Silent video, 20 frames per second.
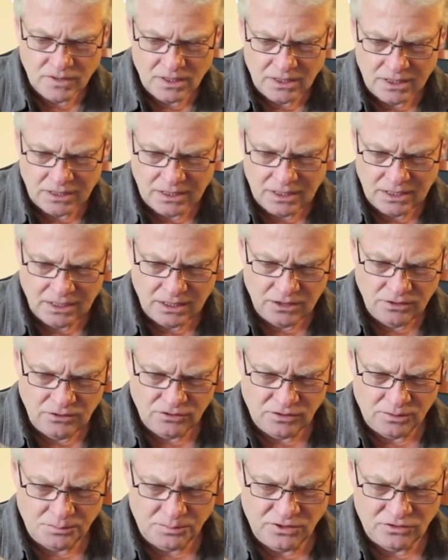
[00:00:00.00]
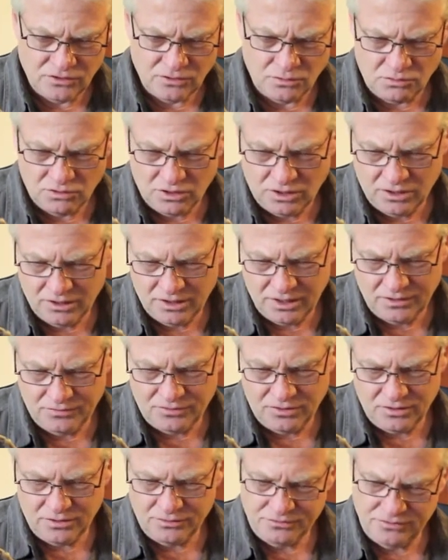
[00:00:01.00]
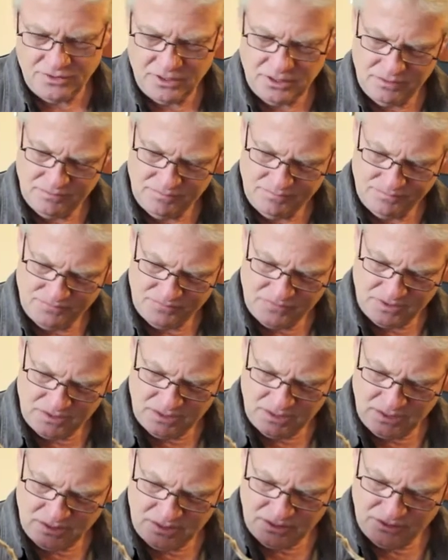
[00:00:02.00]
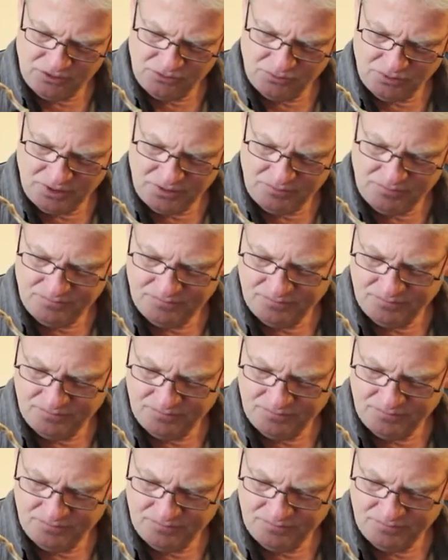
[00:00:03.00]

And again, I use a piece of rawhide for the feet. And then this one,